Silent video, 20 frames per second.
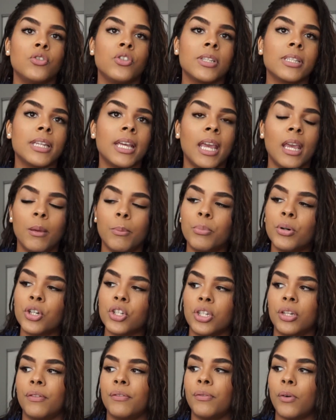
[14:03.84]
You just keep
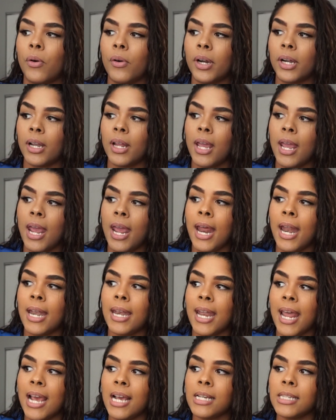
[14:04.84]
pushing forward.
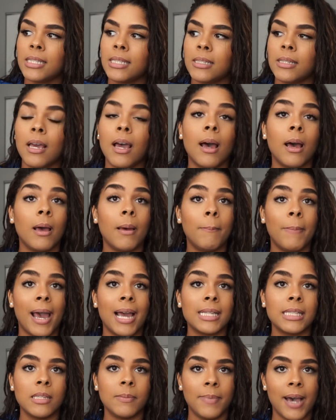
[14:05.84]
Next,
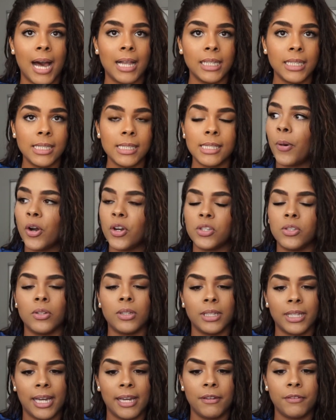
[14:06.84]
back to balance,
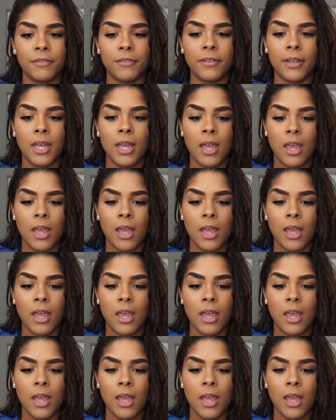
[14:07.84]
personal life.